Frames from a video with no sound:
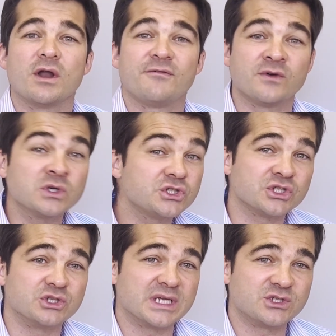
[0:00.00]

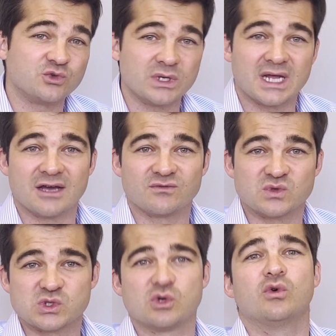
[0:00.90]
function that you will have
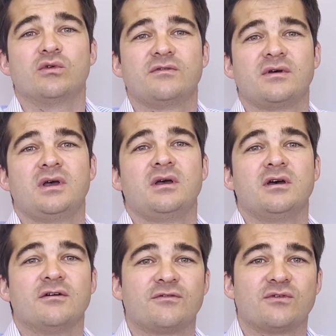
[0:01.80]
to solve
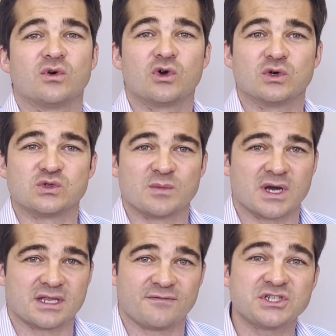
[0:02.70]
for
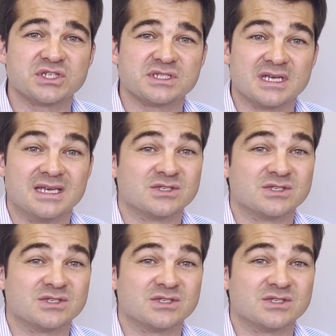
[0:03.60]
go-to-market efficiency is